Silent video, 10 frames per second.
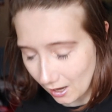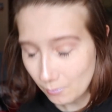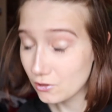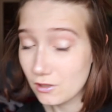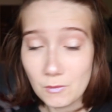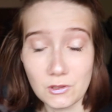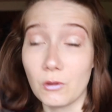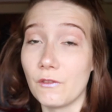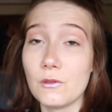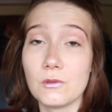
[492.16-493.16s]
I'm so
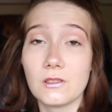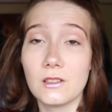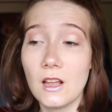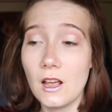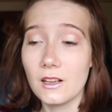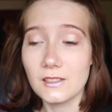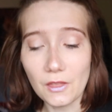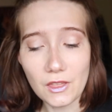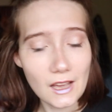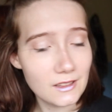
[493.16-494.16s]
confused. Because I
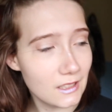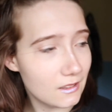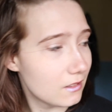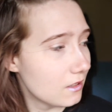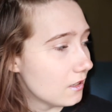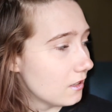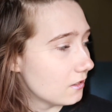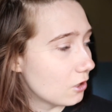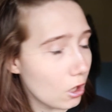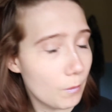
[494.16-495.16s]
think I did
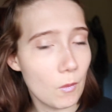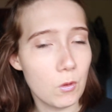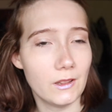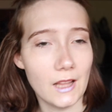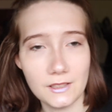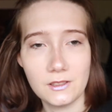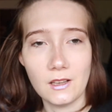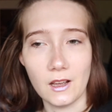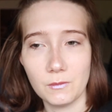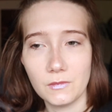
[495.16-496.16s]
the Colourpop one last time.